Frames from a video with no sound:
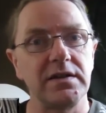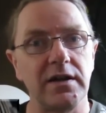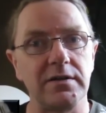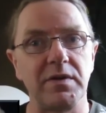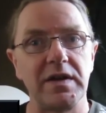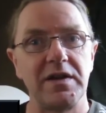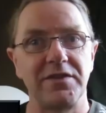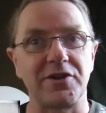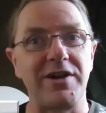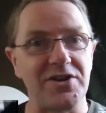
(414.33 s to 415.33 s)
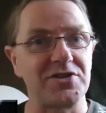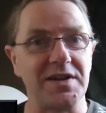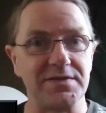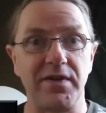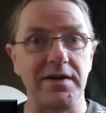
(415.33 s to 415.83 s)
The crutch
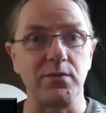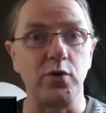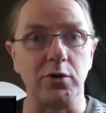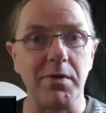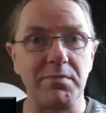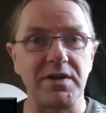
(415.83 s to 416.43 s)
gets very warm